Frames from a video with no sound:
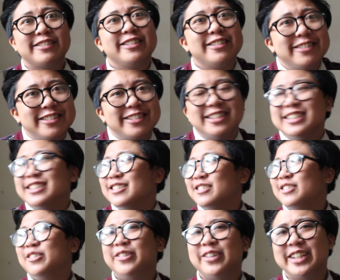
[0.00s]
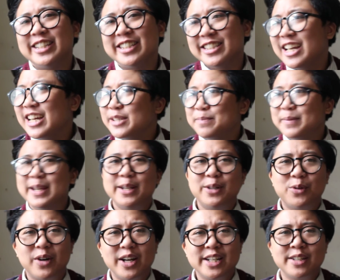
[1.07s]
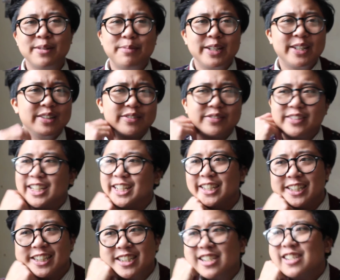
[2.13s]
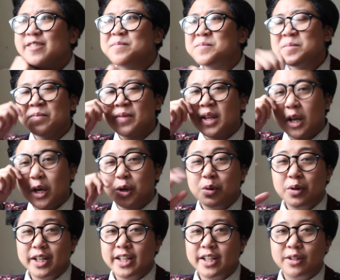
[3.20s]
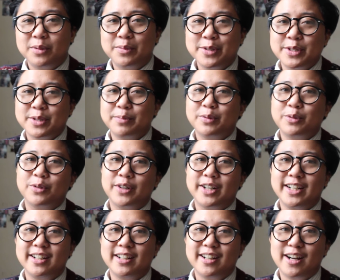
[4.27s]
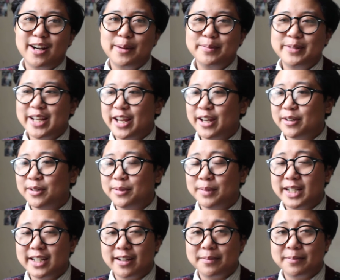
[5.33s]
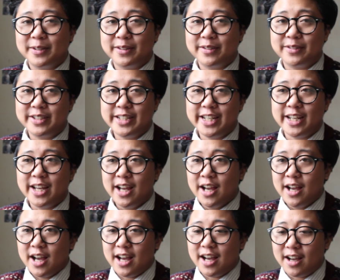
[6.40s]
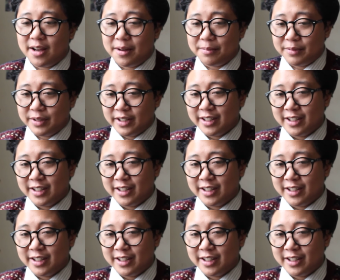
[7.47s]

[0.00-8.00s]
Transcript: Just this. Sorry, this has been quite a bit of like a quick and almost a boring update on my nine months on T. Um,